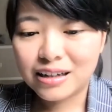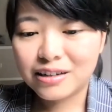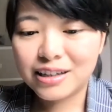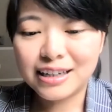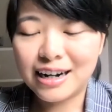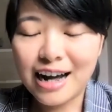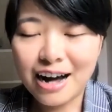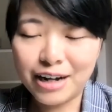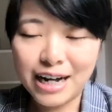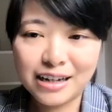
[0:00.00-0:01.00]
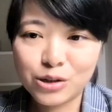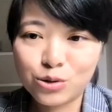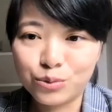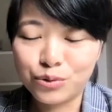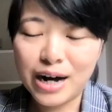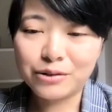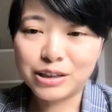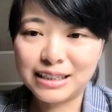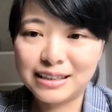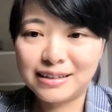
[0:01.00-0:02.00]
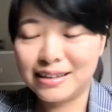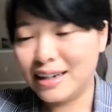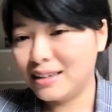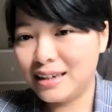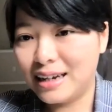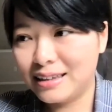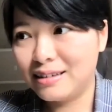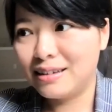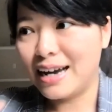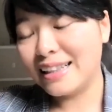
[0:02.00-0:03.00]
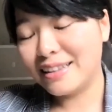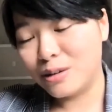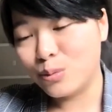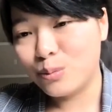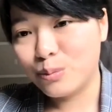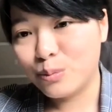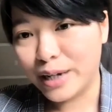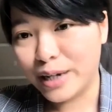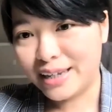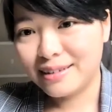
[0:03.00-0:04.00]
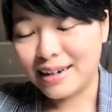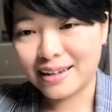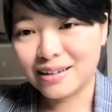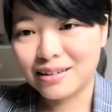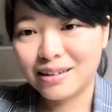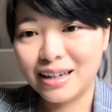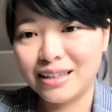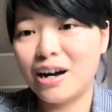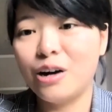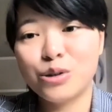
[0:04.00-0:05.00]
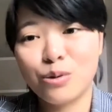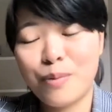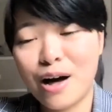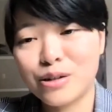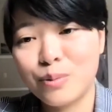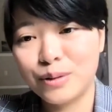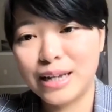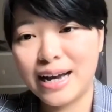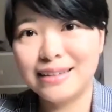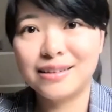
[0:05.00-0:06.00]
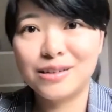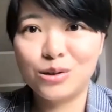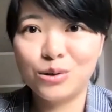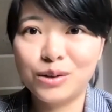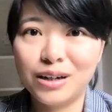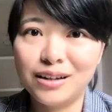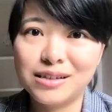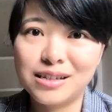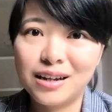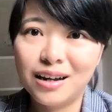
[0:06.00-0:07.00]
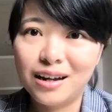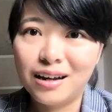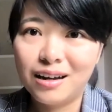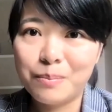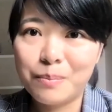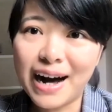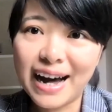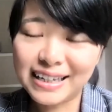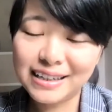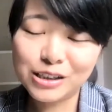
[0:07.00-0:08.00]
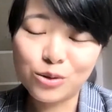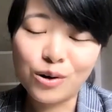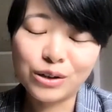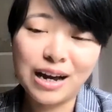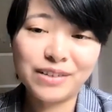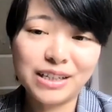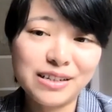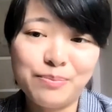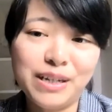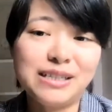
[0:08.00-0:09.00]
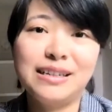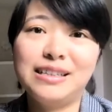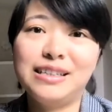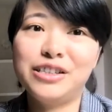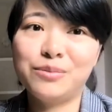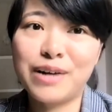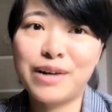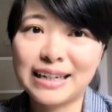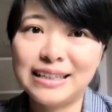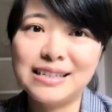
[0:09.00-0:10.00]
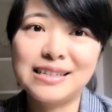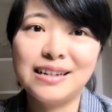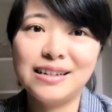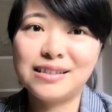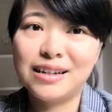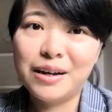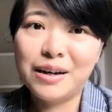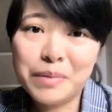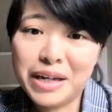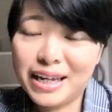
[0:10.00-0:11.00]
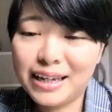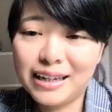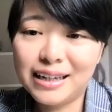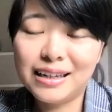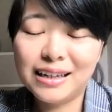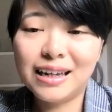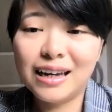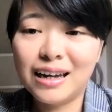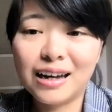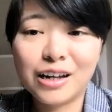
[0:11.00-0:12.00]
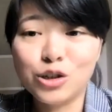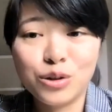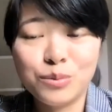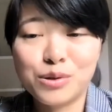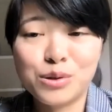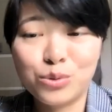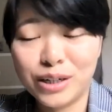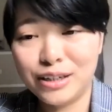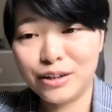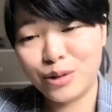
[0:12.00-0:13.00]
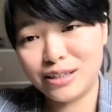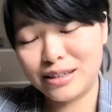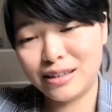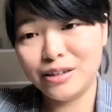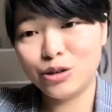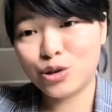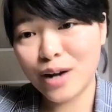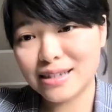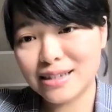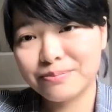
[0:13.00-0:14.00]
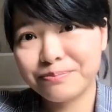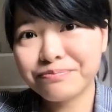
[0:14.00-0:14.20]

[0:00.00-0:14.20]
couldn't allow us to rule out the, the, the other way. Like it's also possible that students buy in toward evidence-based teaching practices may contributes to an increase in trust.